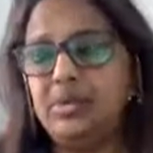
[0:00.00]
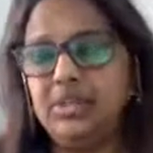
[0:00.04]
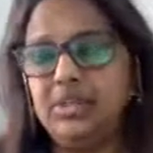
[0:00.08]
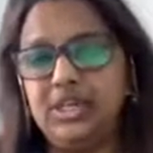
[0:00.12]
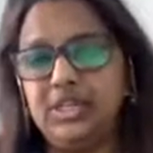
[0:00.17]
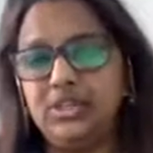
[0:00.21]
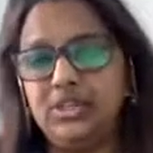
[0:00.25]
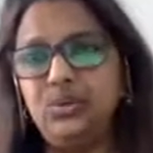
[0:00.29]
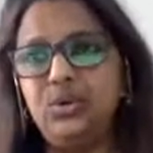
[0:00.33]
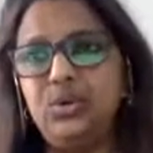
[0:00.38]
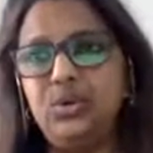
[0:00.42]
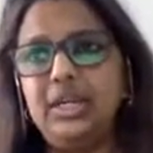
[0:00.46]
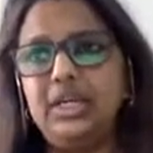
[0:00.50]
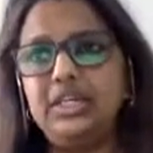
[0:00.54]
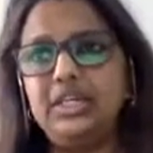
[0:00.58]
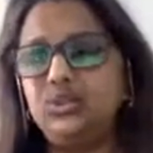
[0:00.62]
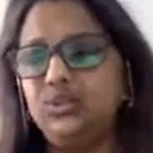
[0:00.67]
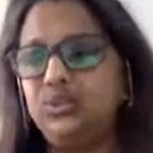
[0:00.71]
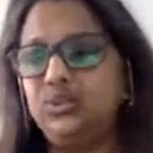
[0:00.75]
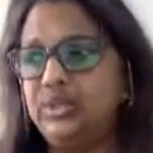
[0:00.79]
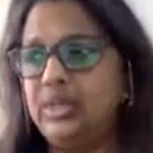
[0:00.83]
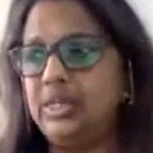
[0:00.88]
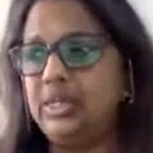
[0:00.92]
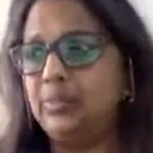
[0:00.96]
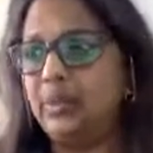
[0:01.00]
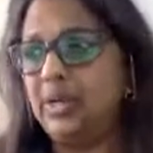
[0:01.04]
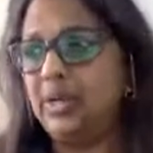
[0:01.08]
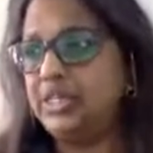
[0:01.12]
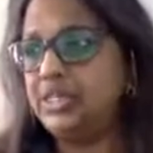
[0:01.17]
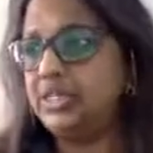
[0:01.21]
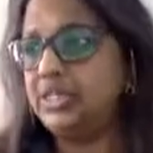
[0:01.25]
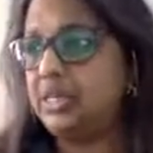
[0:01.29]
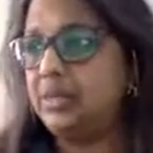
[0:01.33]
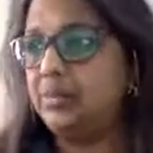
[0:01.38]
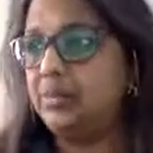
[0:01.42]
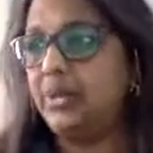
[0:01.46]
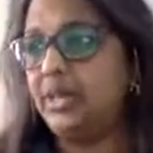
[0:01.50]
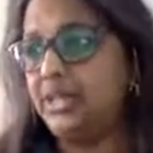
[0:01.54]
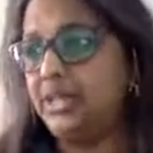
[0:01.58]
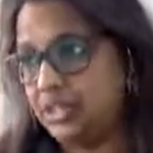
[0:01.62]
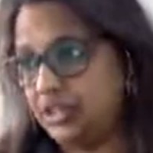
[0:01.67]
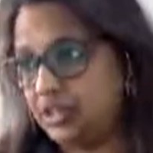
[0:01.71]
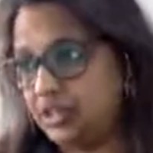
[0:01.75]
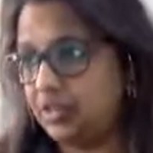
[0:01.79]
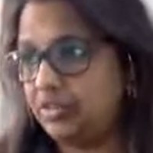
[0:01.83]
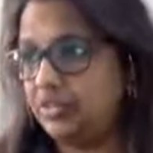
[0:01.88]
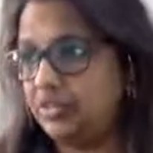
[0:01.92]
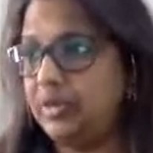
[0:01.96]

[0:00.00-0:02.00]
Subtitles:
they don't like to read pages and pages of